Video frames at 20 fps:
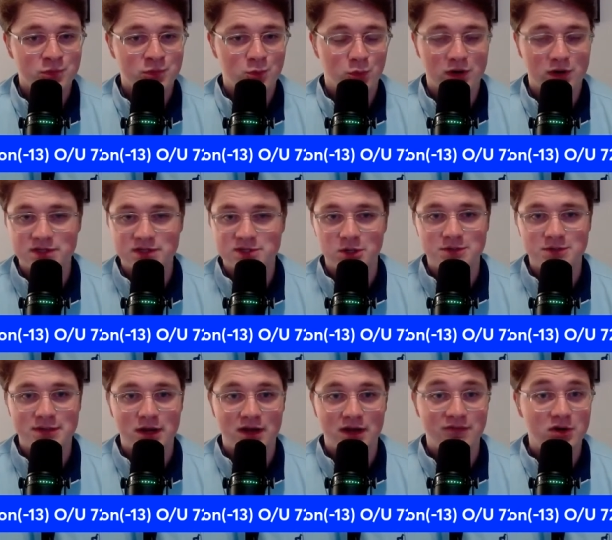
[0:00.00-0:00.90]
We're going to start
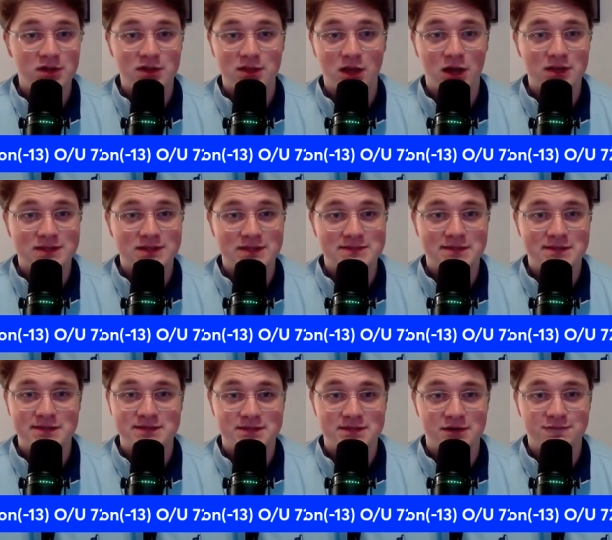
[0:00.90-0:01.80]
there. I've already locked this in
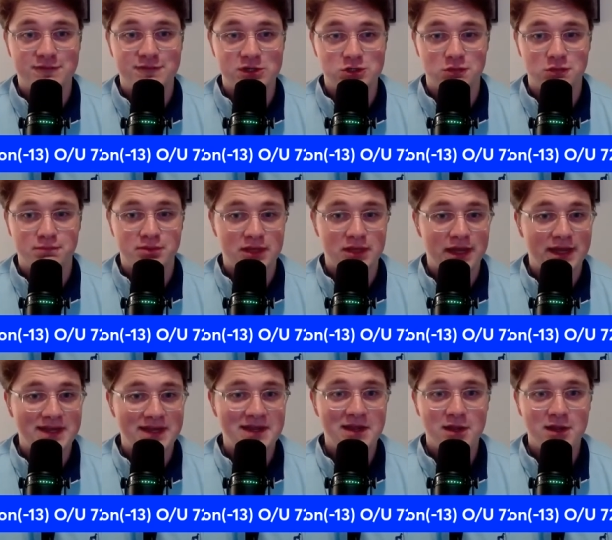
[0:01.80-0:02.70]
as an official
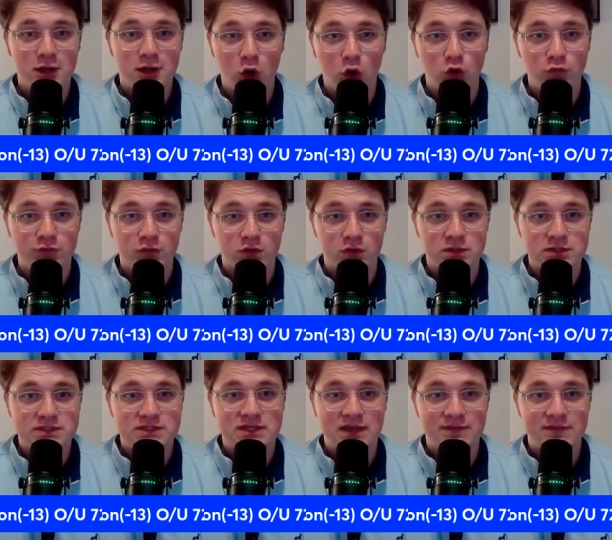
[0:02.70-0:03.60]
play over
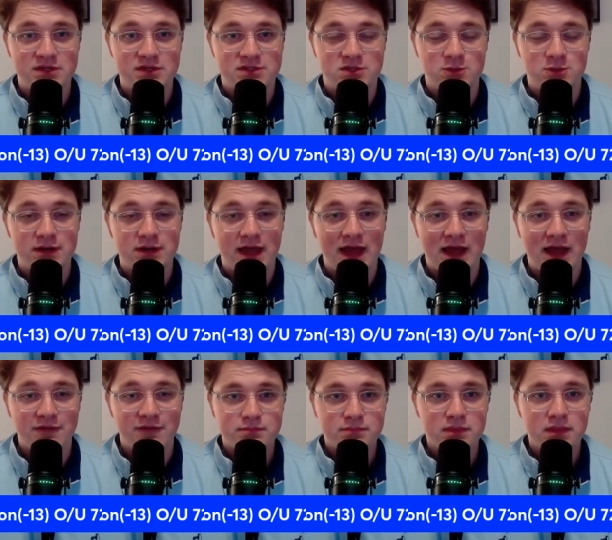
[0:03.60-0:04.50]
72 and a
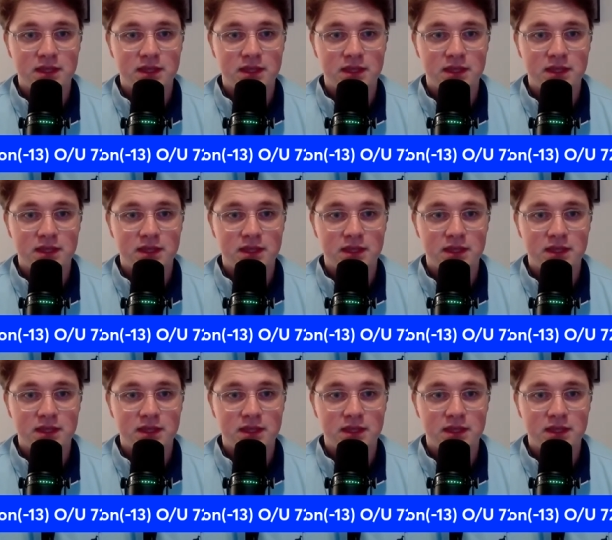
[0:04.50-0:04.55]
half